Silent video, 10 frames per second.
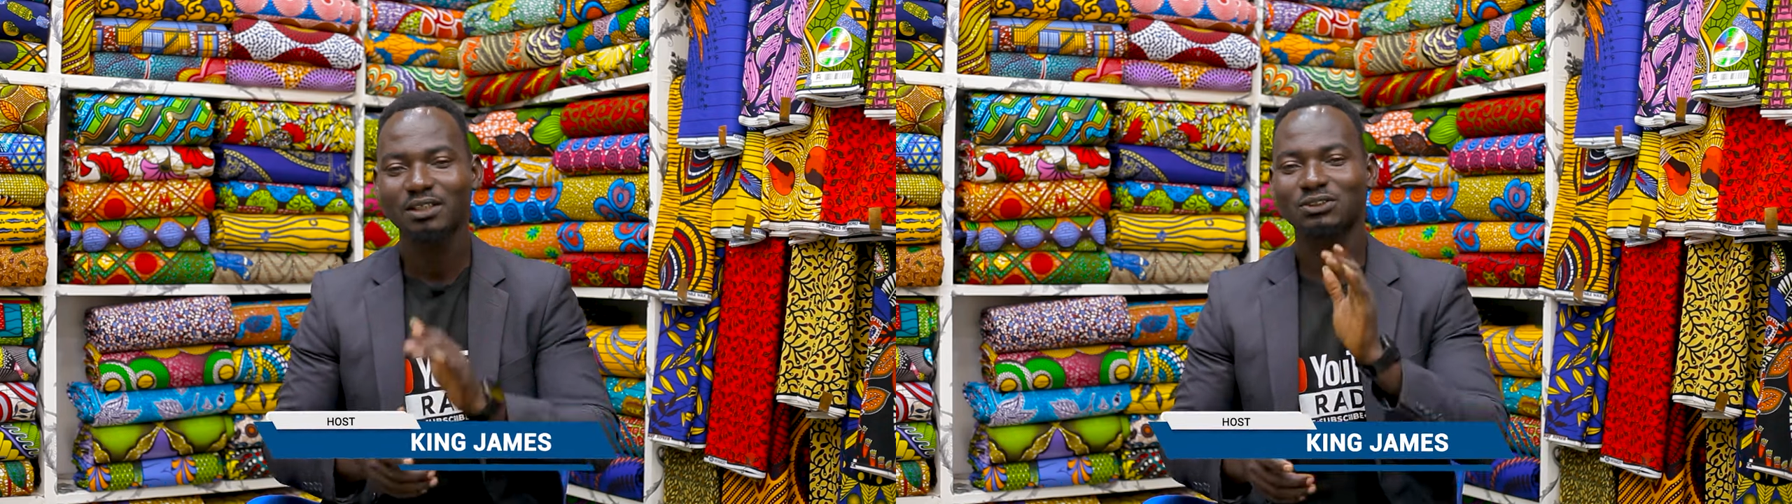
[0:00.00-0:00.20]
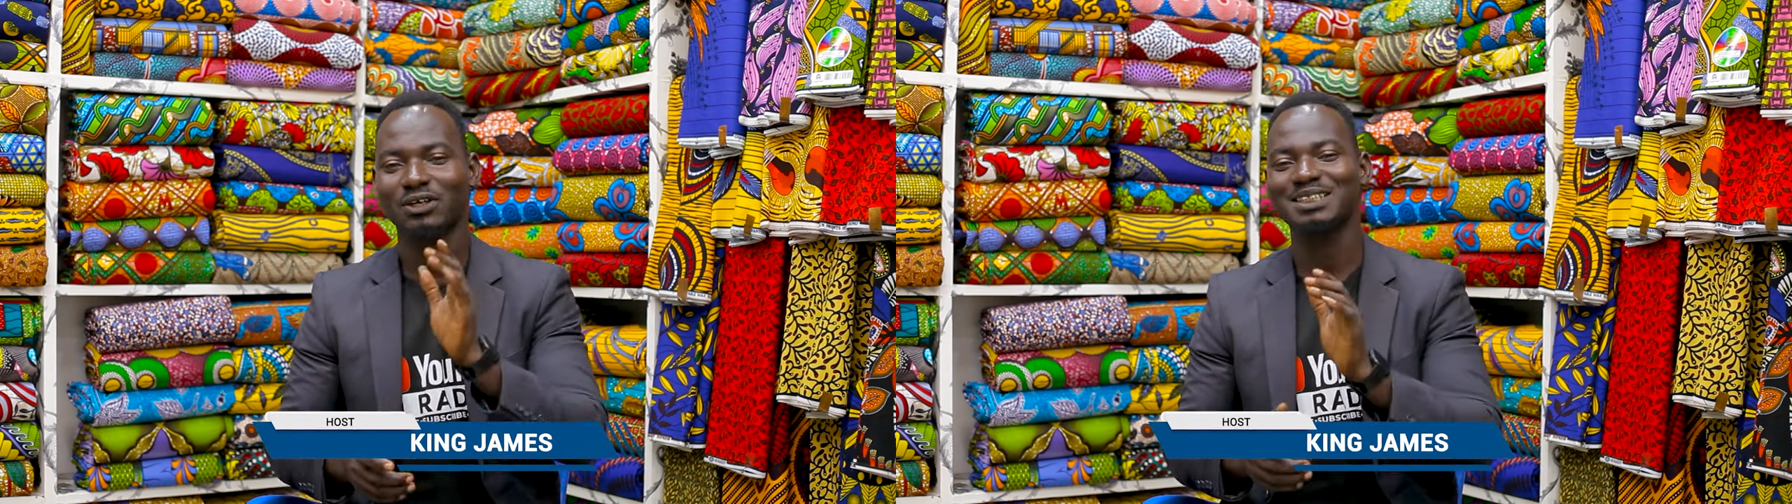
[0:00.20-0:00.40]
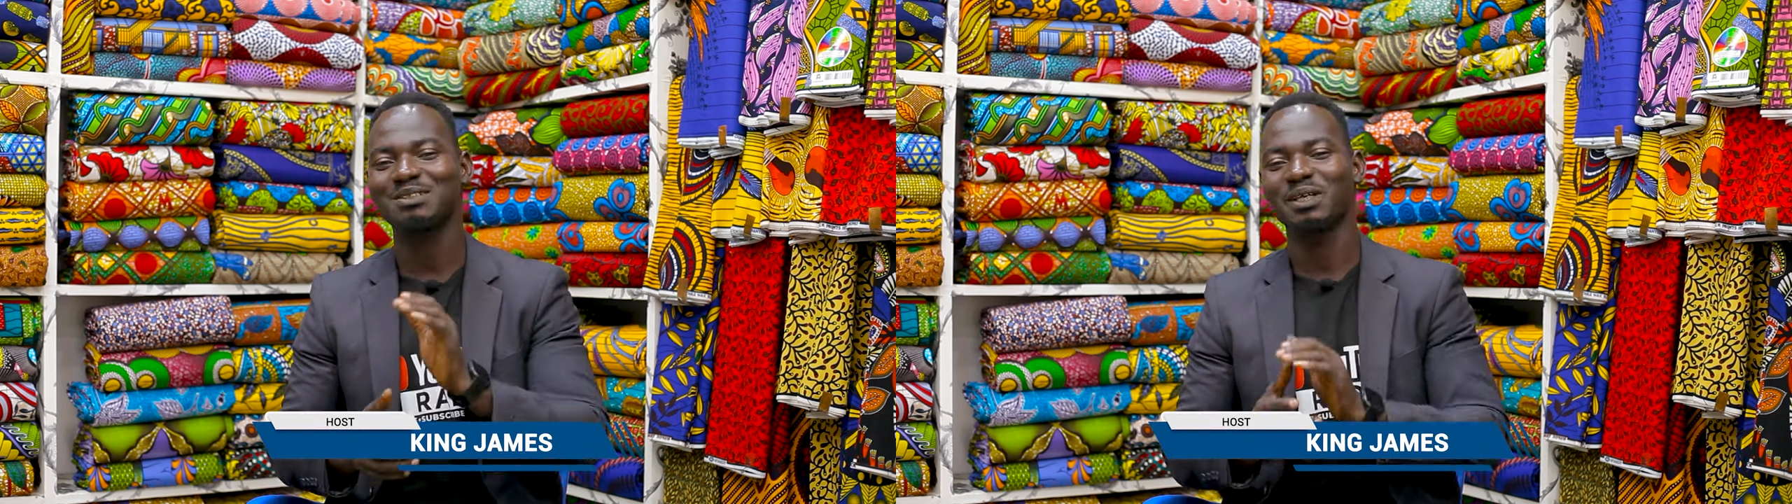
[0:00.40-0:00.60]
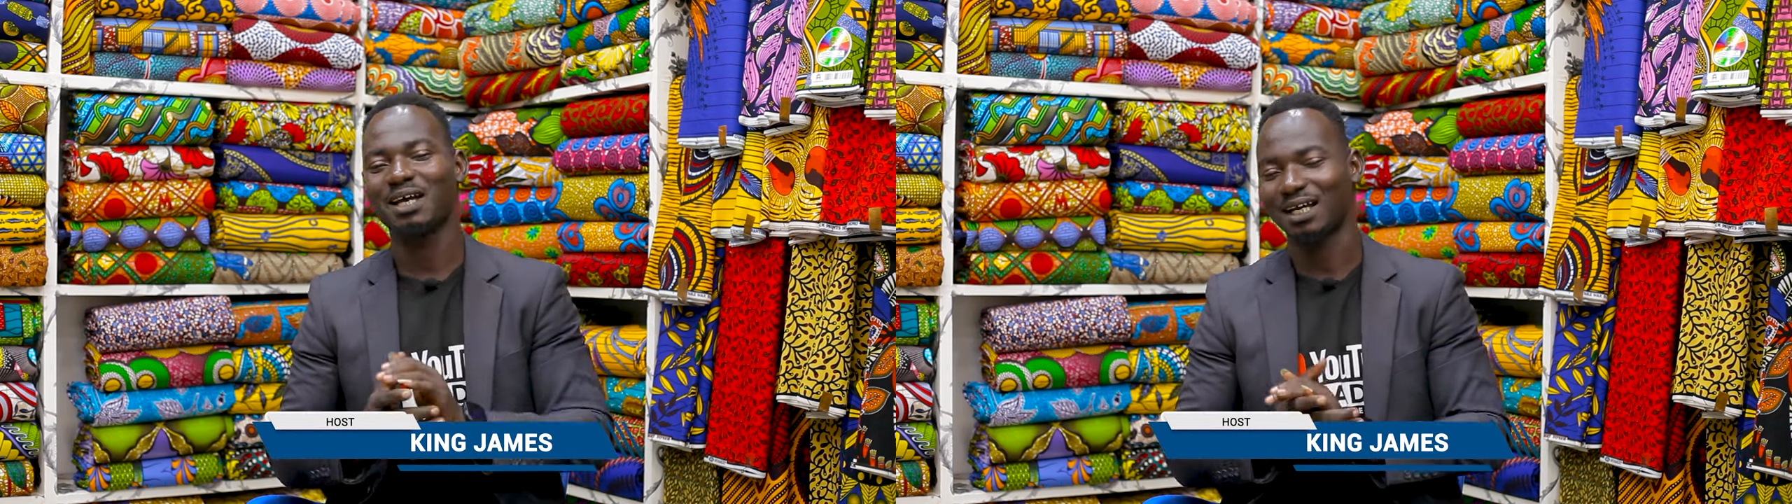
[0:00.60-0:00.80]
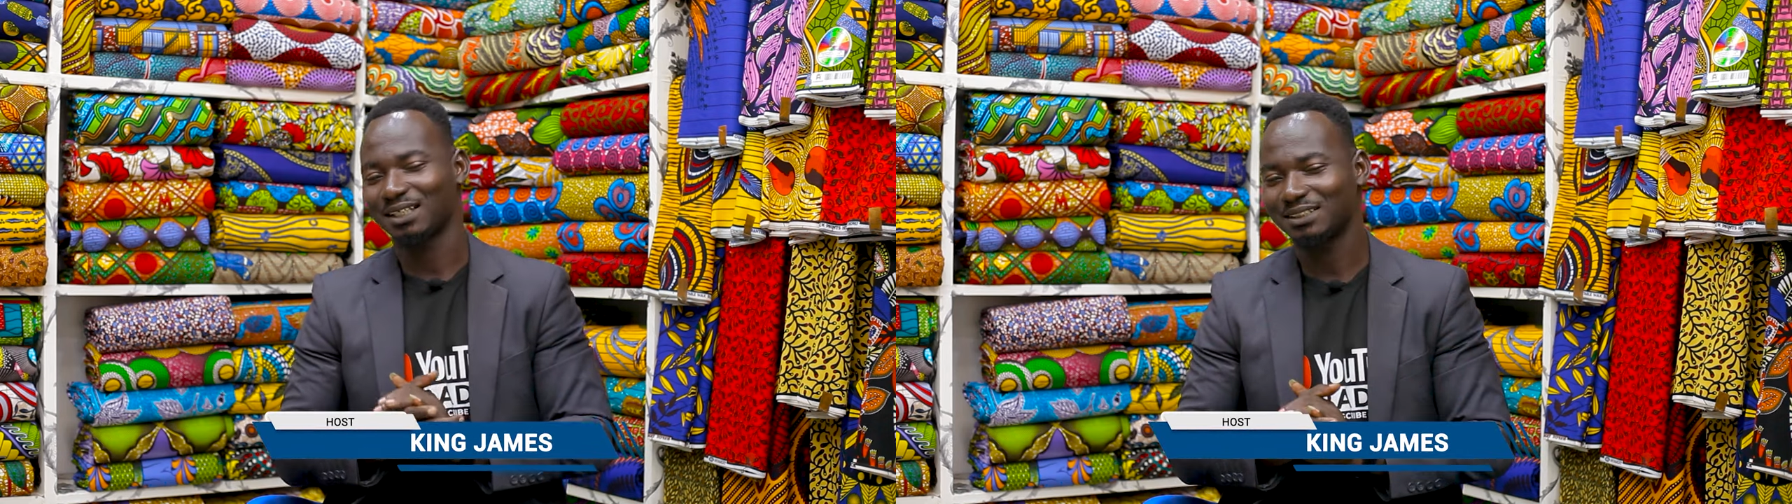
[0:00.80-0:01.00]
Trust me,
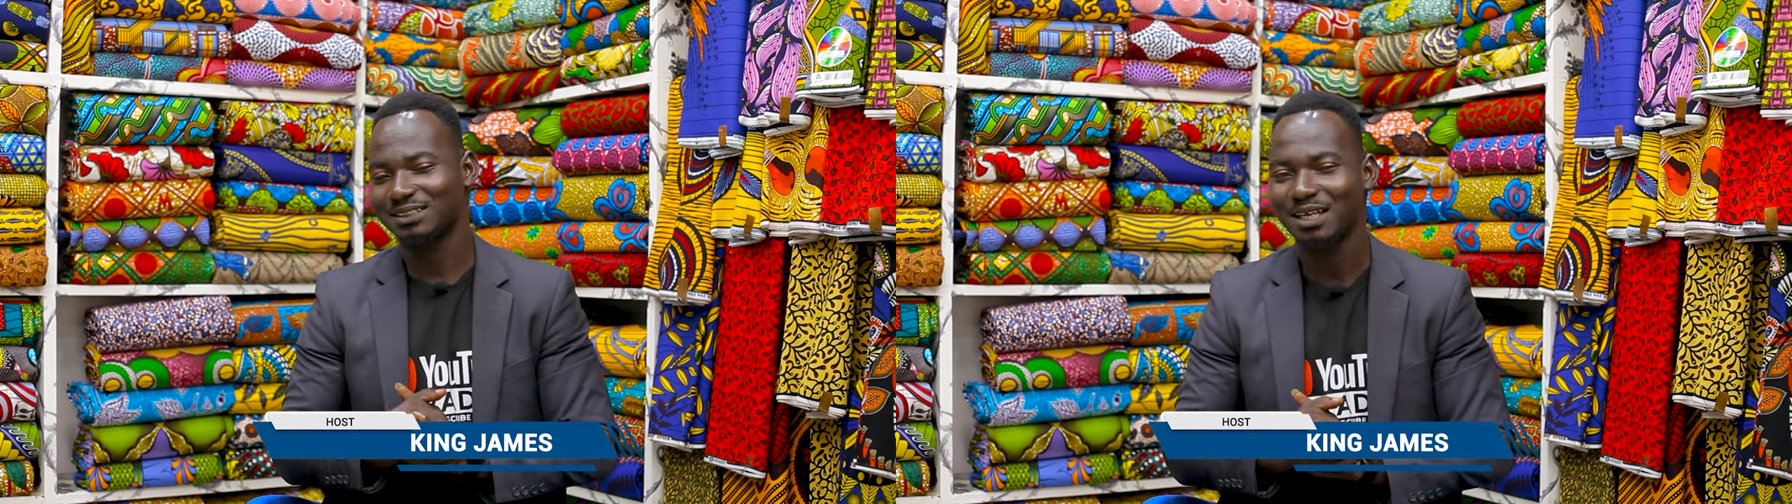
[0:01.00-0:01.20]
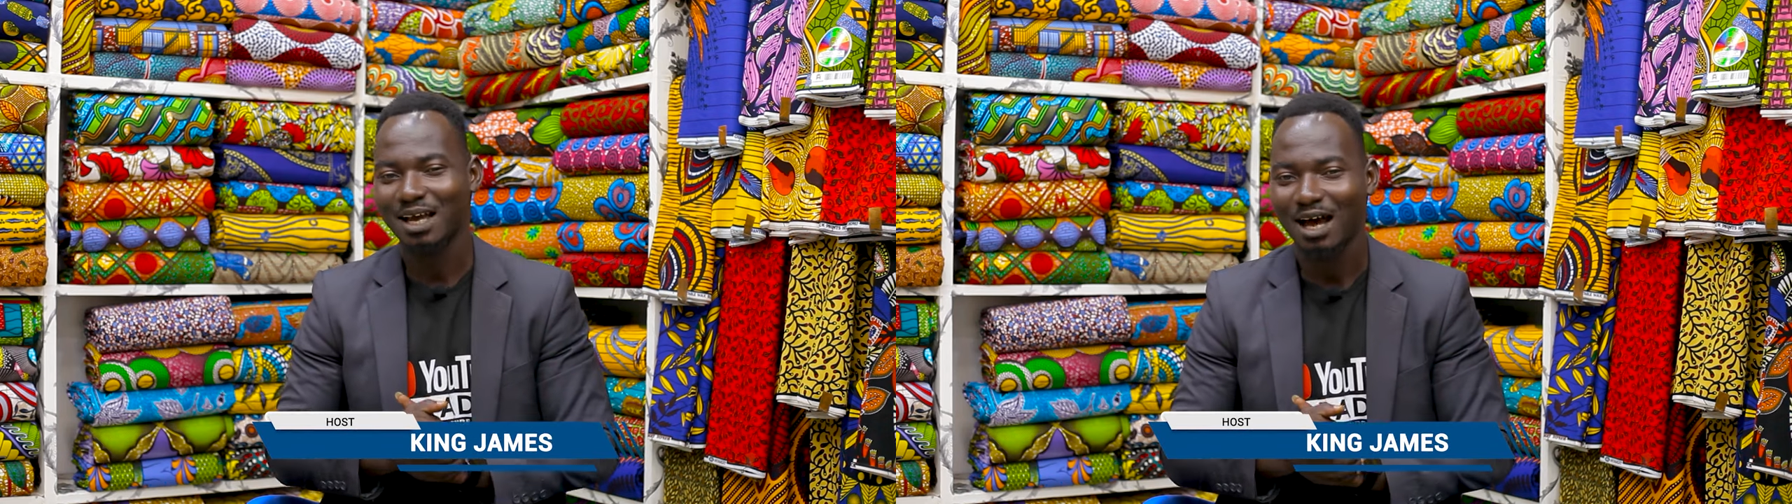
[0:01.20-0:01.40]
guys,